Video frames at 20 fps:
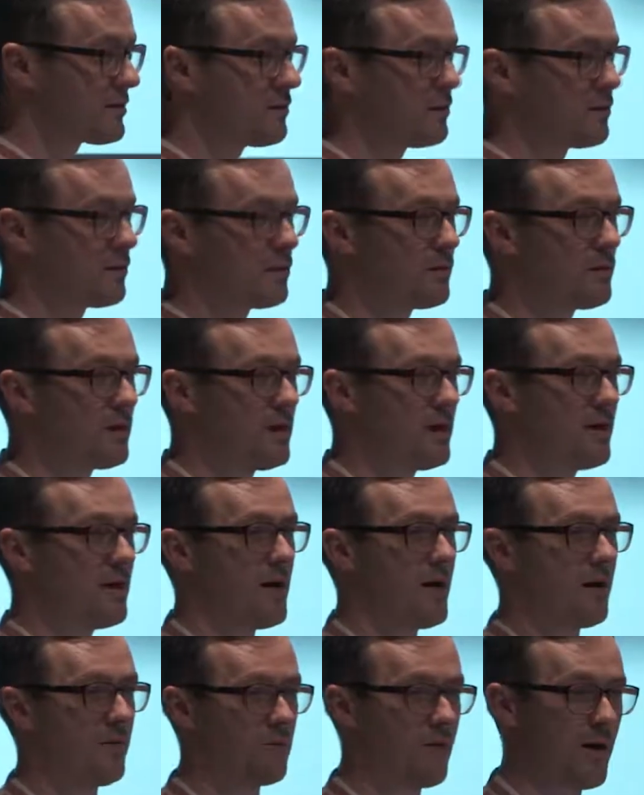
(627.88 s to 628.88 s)
tool
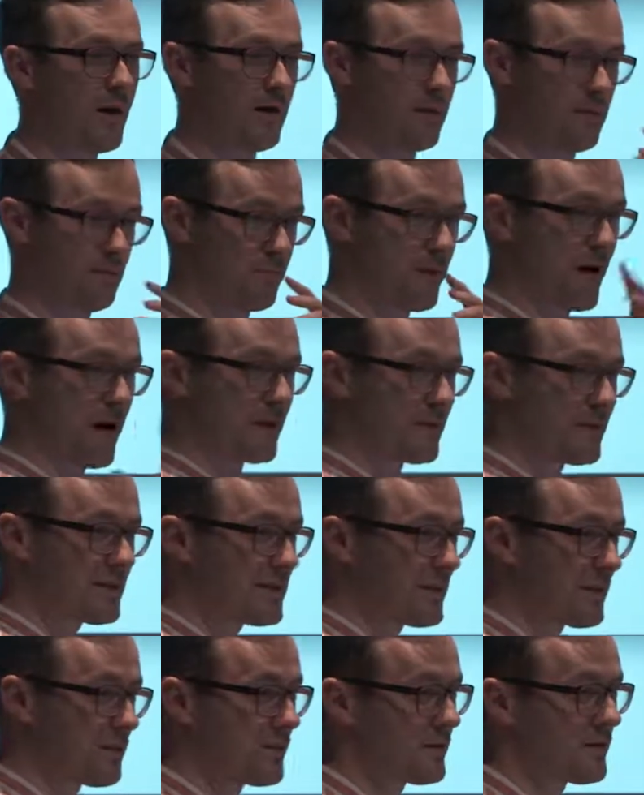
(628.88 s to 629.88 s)
and while
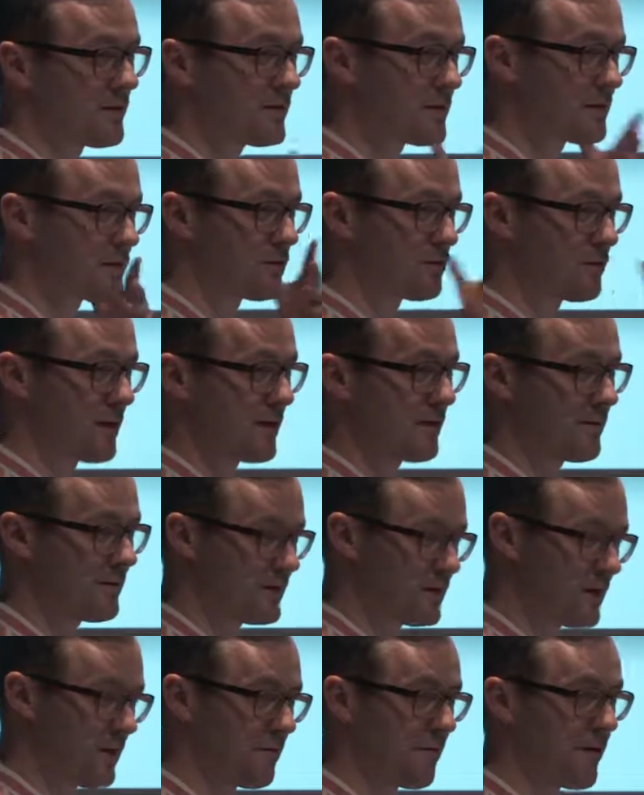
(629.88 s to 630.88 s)
practicing with this tool
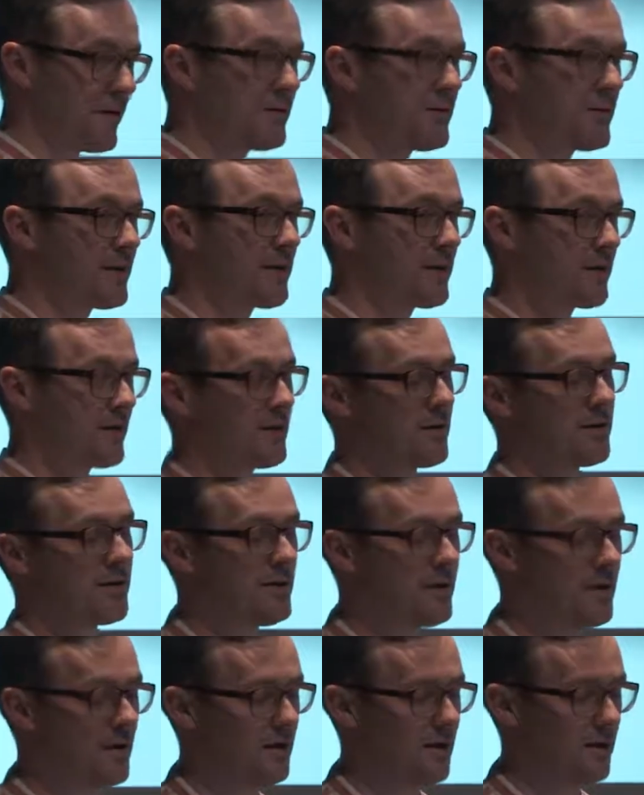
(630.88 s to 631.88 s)
and generating
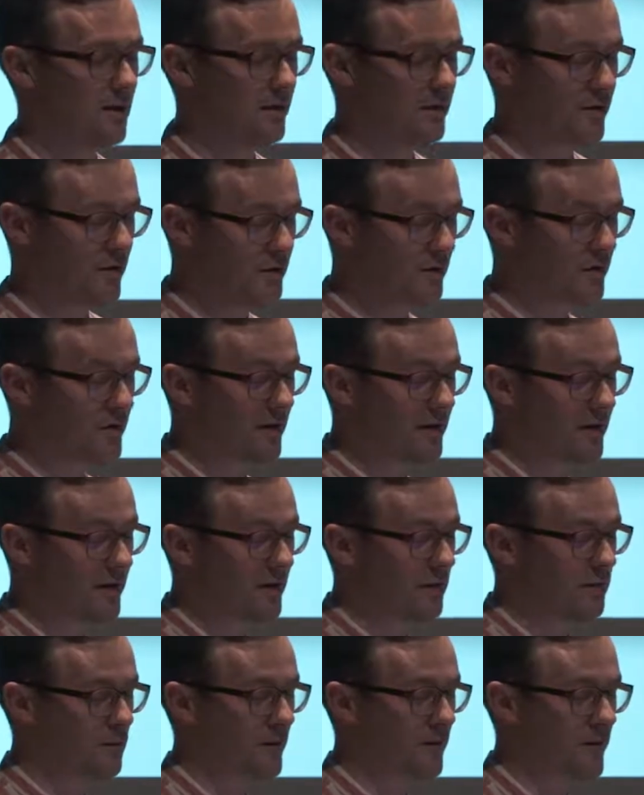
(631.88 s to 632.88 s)
new
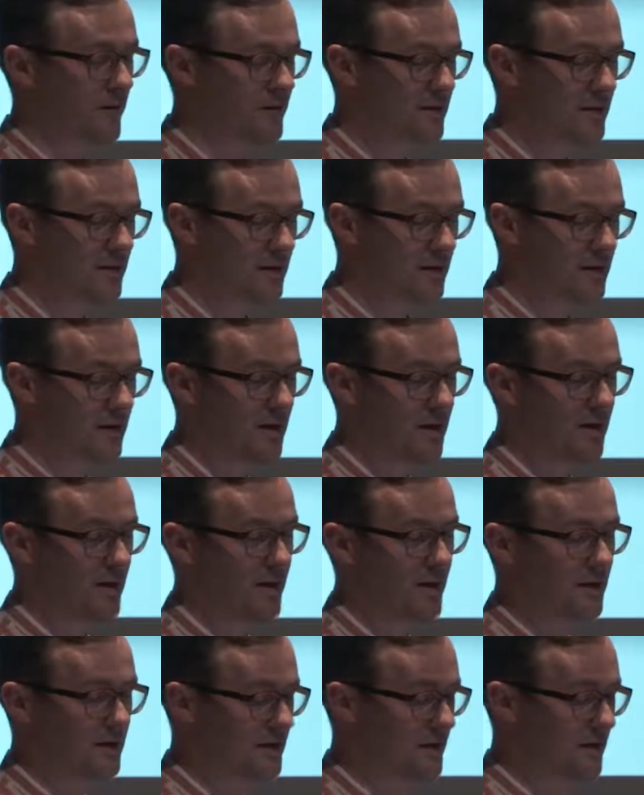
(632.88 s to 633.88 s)
material with it
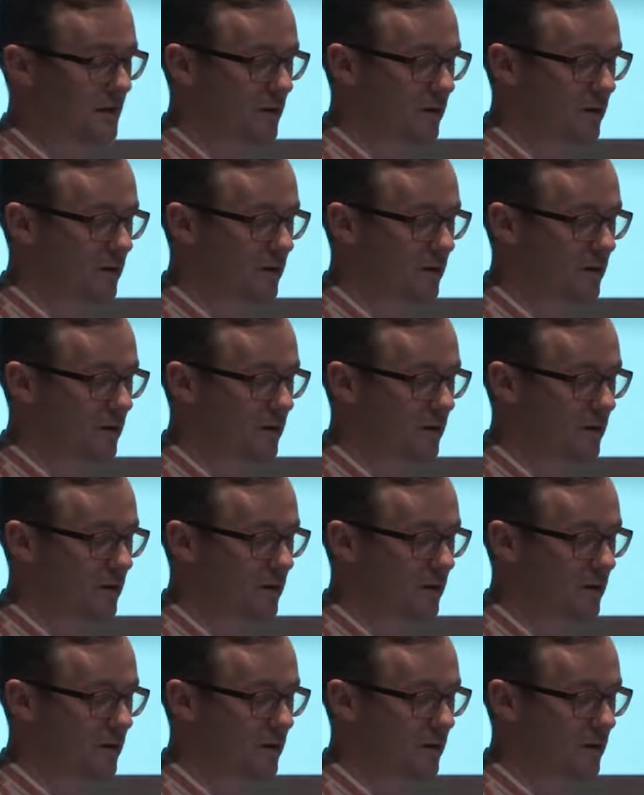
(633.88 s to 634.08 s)
is the